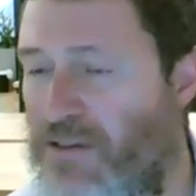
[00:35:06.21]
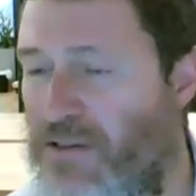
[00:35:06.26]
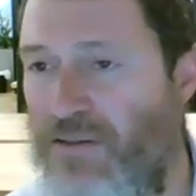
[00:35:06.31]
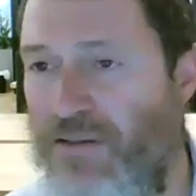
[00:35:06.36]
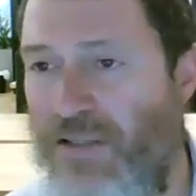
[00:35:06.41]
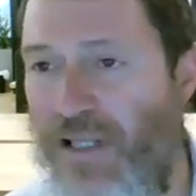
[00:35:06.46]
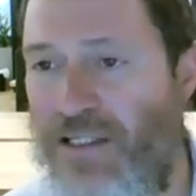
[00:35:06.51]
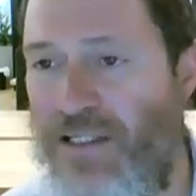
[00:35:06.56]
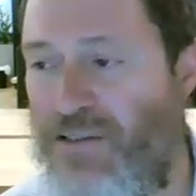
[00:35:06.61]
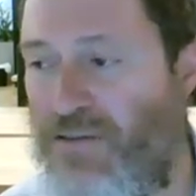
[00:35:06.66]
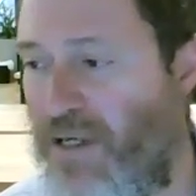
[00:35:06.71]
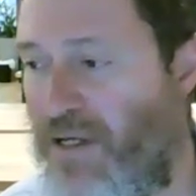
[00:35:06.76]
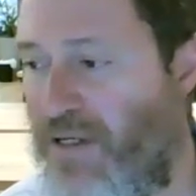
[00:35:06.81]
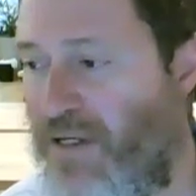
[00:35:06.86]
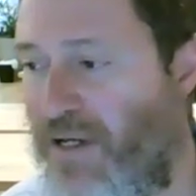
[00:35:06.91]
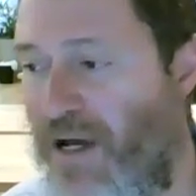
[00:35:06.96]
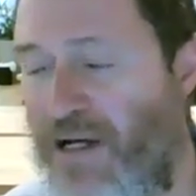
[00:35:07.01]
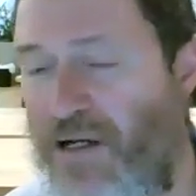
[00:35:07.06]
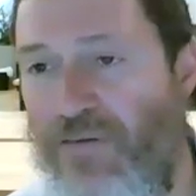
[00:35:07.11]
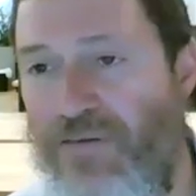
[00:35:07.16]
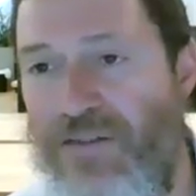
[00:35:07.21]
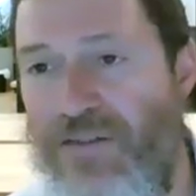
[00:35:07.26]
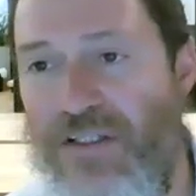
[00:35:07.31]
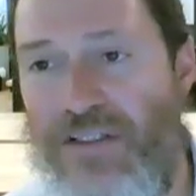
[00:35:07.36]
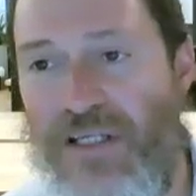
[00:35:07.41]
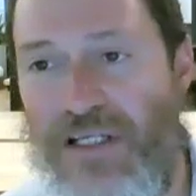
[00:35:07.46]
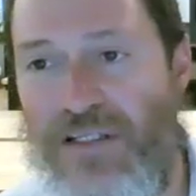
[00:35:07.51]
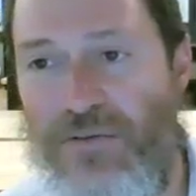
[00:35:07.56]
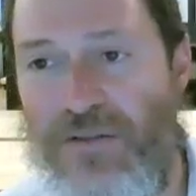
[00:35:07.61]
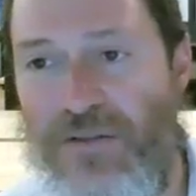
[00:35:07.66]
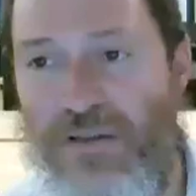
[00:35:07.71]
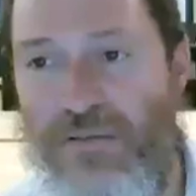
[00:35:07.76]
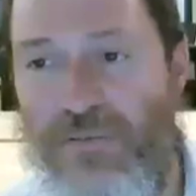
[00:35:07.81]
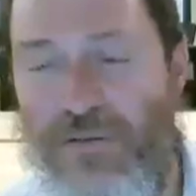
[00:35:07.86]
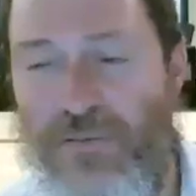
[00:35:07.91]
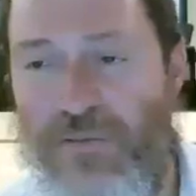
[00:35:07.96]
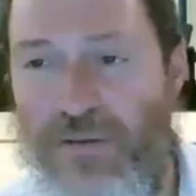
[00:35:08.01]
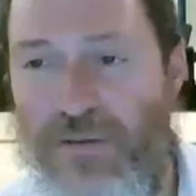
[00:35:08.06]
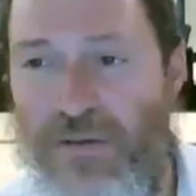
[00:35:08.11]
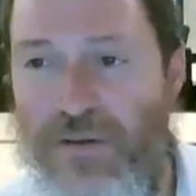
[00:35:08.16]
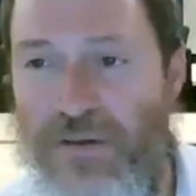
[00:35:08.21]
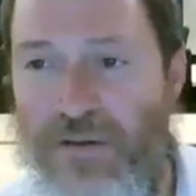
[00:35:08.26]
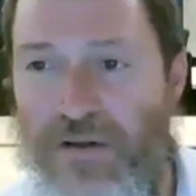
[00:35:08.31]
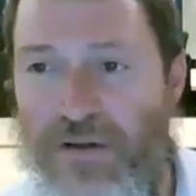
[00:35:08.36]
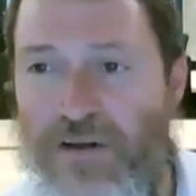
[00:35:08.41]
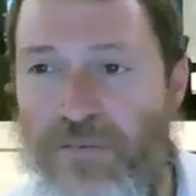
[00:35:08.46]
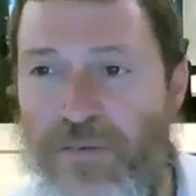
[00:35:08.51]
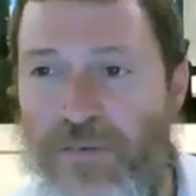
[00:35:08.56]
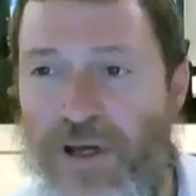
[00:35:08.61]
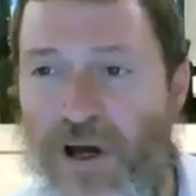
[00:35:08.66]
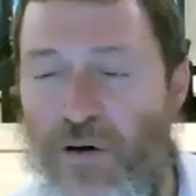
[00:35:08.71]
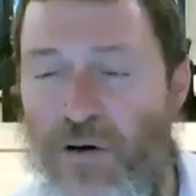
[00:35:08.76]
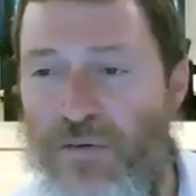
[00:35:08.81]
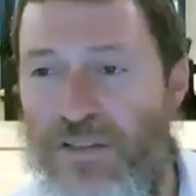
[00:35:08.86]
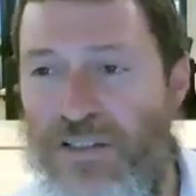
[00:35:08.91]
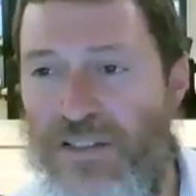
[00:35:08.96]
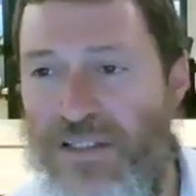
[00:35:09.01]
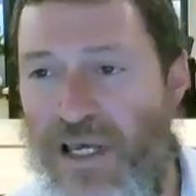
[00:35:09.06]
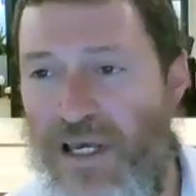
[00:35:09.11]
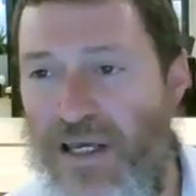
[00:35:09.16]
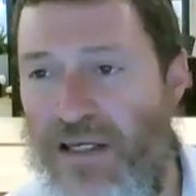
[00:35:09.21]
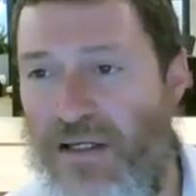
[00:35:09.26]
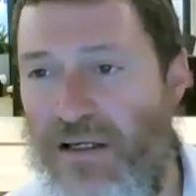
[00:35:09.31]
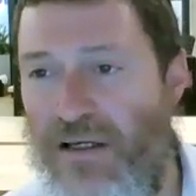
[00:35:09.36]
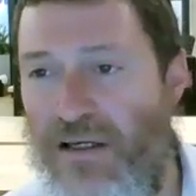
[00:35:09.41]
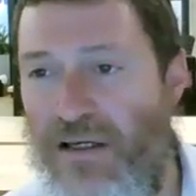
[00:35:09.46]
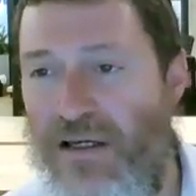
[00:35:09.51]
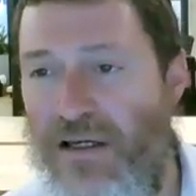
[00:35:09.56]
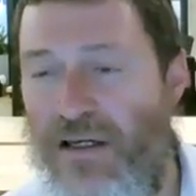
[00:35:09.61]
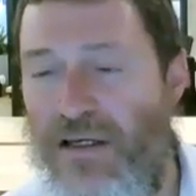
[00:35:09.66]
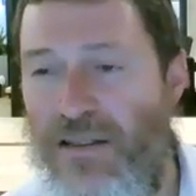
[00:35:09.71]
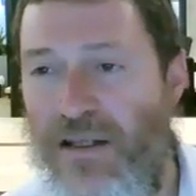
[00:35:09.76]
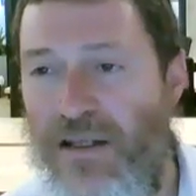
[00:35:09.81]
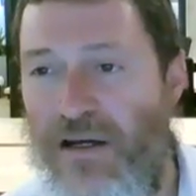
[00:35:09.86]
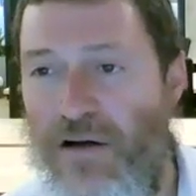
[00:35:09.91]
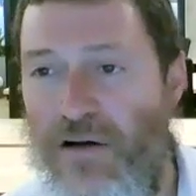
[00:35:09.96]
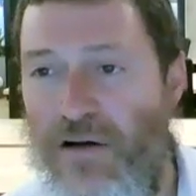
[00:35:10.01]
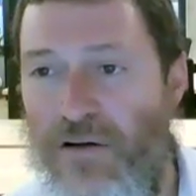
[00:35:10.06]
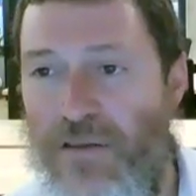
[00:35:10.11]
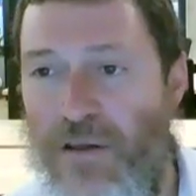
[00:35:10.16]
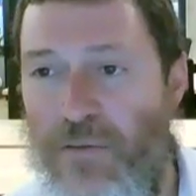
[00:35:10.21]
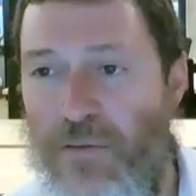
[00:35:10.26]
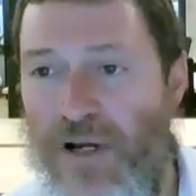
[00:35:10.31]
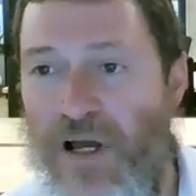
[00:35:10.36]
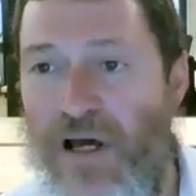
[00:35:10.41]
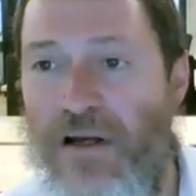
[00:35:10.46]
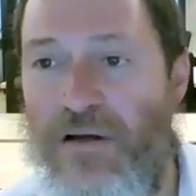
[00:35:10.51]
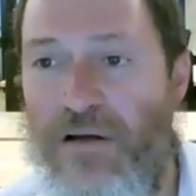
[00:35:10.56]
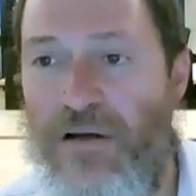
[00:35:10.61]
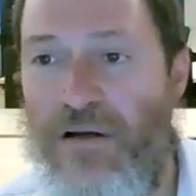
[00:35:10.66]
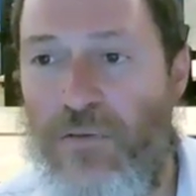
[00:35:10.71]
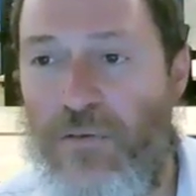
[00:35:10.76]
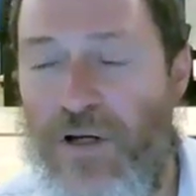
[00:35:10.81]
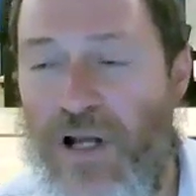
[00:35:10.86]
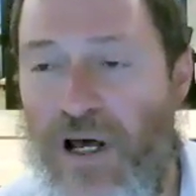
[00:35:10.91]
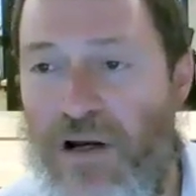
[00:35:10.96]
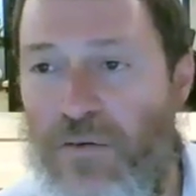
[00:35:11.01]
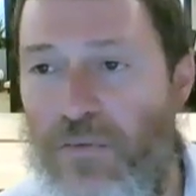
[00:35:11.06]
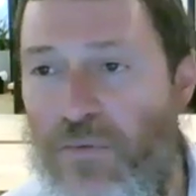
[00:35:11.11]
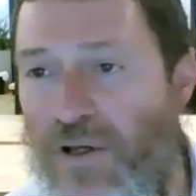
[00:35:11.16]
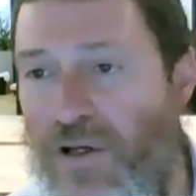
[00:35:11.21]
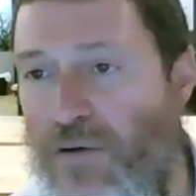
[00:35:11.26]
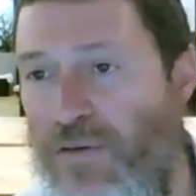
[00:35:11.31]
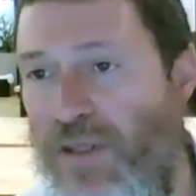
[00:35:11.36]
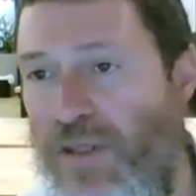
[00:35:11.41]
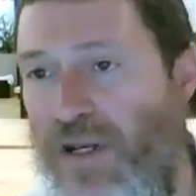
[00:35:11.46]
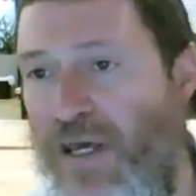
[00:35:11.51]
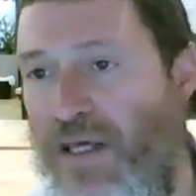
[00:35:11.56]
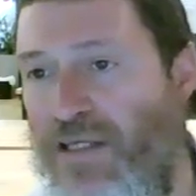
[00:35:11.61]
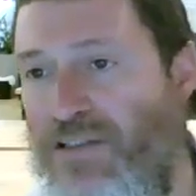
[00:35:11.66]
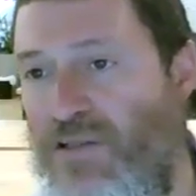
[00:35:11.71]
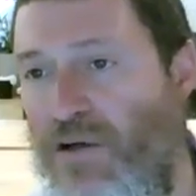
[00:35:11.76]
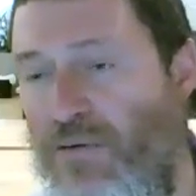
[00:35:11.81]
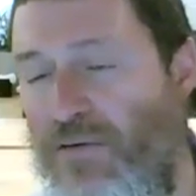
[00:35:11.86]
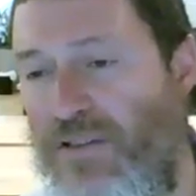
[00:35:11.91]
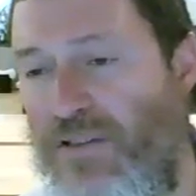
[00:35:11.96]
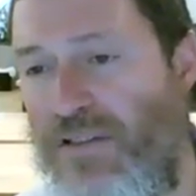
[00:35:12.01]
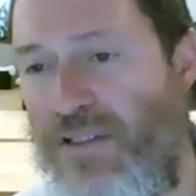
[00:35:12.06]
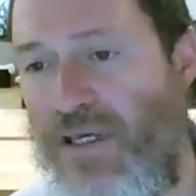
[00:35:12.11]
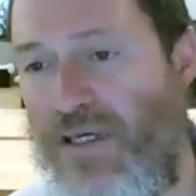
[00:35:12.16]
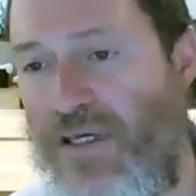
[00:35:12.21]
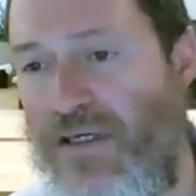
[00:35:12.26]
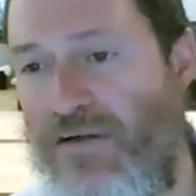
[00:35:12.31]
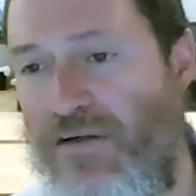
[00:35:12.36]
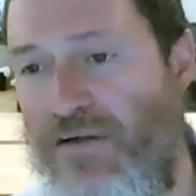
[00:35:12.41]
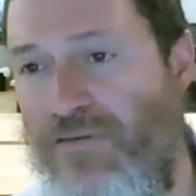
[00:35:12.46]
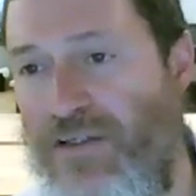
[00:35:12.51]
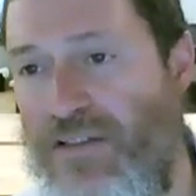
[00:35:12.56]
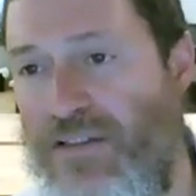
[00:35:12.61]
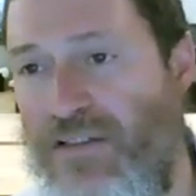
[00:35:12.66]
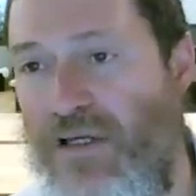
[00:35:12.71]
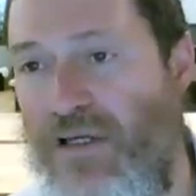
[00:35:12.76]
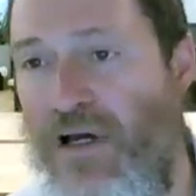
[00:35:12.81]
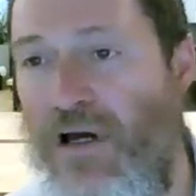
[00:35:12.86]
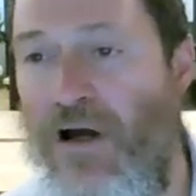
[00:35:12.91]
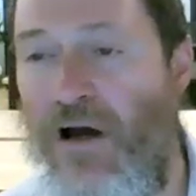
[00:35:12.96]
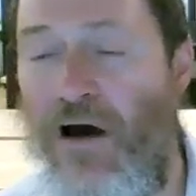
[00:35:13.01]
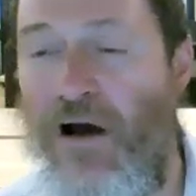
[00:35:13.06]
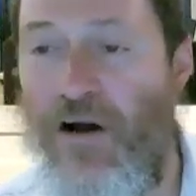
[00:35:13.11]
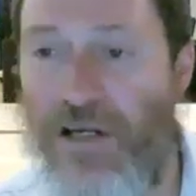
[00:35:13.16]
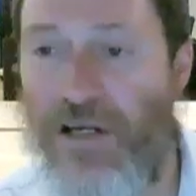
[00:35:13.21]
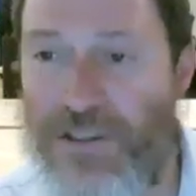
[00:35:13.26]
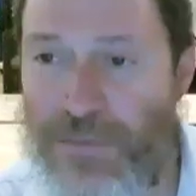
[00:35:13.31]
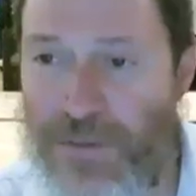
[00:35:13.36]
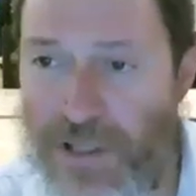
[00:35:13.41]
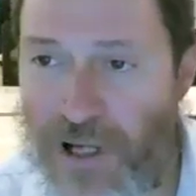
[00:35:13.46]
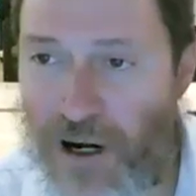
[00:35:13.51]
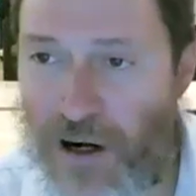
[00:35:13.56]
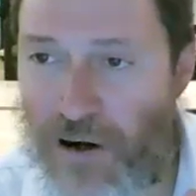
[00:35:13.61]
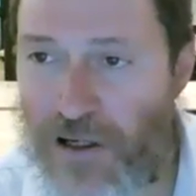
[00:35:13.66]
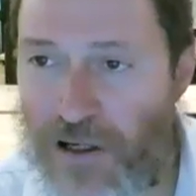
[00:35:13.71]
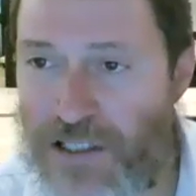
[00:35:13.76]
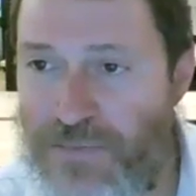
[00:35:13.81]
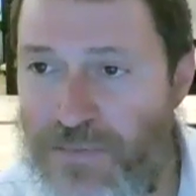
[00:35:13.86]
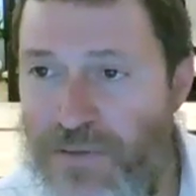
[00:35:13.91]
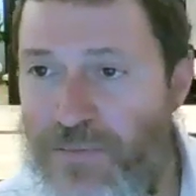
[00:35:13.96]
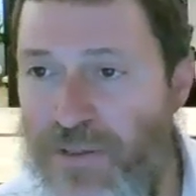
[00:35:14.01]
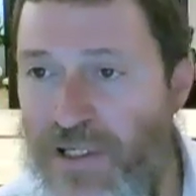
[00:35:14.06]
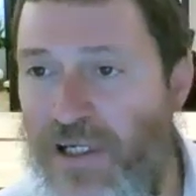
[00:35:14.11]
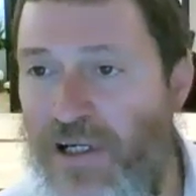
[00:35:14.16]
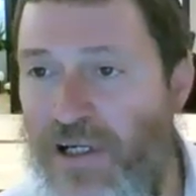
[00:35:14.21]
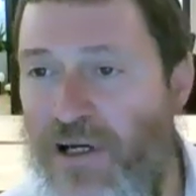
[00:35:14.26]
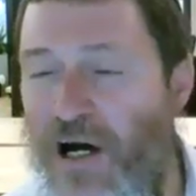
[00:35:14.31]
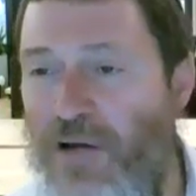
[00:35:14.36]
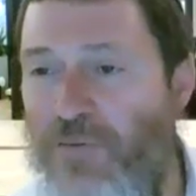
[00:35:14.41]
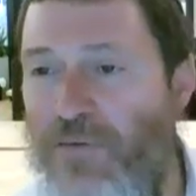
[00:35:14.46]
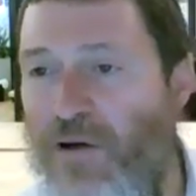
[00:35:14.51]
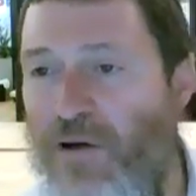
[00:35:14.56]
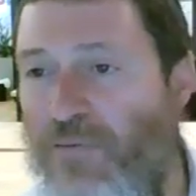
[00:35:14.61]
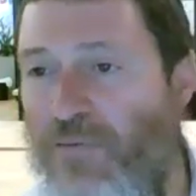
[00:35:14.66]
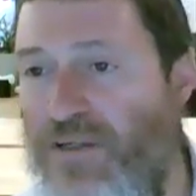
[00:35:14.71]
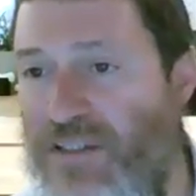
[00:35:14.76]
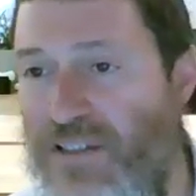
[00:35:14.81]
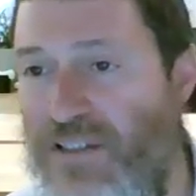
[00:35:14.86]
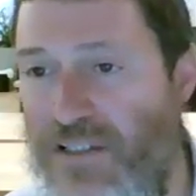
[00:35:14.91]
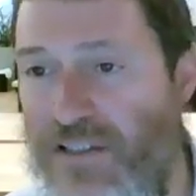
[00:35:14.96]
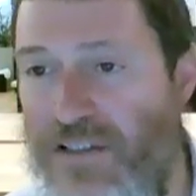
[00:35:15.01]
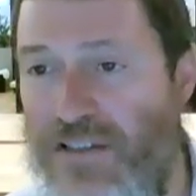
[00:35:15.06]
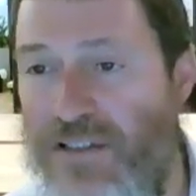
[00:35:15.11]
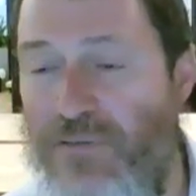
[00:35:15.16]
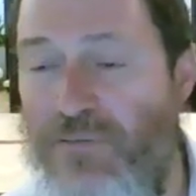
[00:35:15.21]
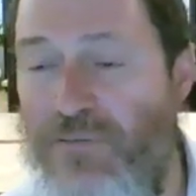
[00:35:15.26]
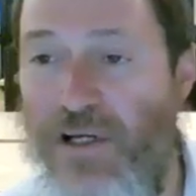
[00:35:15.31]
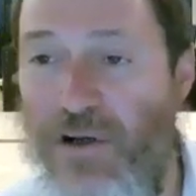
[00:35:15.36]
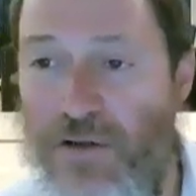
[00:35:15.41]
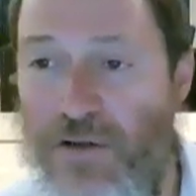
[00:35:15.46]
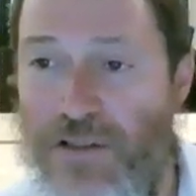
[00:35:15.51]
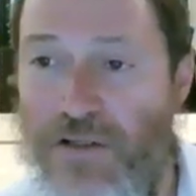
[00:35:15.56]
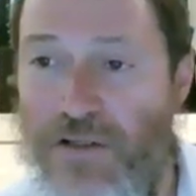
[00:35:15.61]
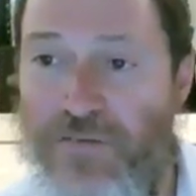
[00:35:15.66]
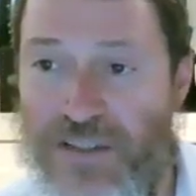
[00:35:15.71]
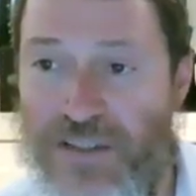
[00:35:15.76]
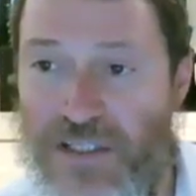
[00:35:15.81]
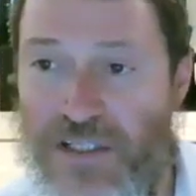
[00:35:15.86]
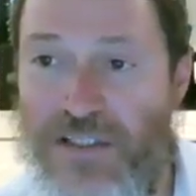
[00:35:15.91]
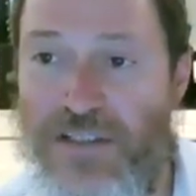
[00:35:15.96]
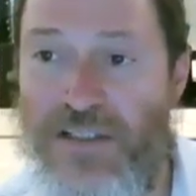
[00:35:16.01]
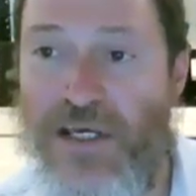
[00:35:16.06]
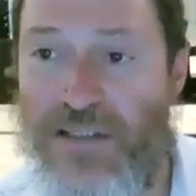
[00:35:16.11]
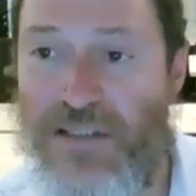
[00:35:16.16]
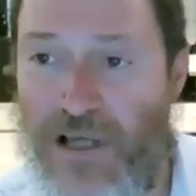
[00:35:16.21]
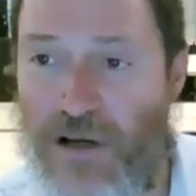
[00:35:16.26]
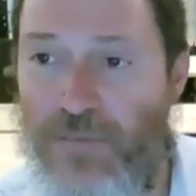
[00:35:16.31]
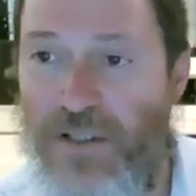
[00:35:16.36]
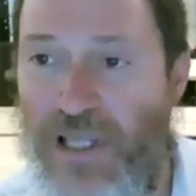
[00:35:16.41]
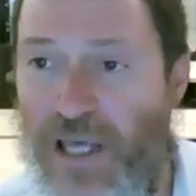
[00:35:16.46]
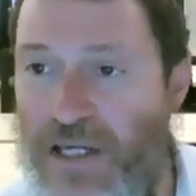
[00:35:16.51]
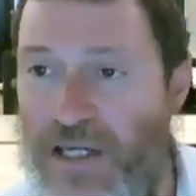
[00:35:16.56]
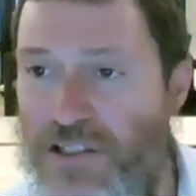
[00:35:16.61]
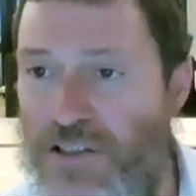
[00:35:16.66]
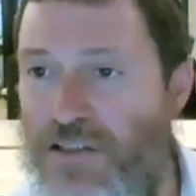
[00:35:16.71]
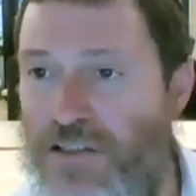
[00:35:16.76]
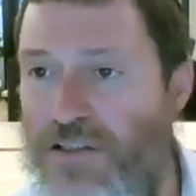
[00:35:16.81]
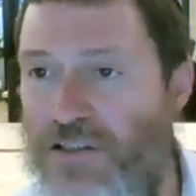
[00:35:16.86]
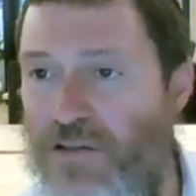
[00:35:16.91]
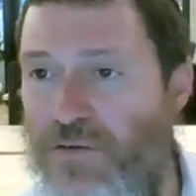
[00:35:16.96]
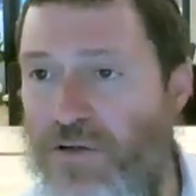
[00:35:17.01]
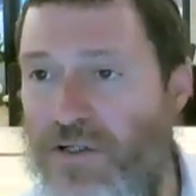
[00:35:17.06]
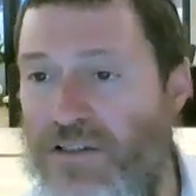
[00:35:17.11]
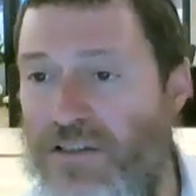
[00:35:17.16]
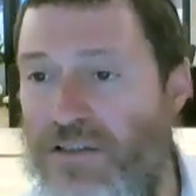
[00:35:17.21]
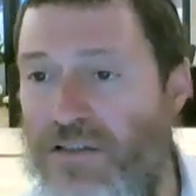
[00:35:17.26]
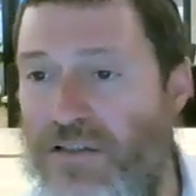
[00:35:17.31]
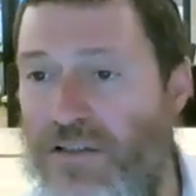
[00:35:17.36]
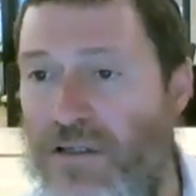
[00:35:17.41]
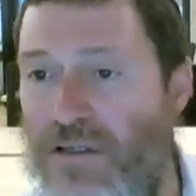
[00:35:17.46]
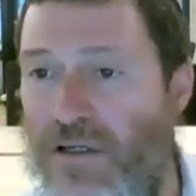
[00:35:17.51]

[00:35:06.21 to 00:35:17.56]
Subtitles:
So that's, then Yaakov says, that's what the Yirmiyahu was saying, that we're not a widow that has no one to take care of us. Our husband, meaning God, went overseas. And when he goes overseas, he has obligations to us.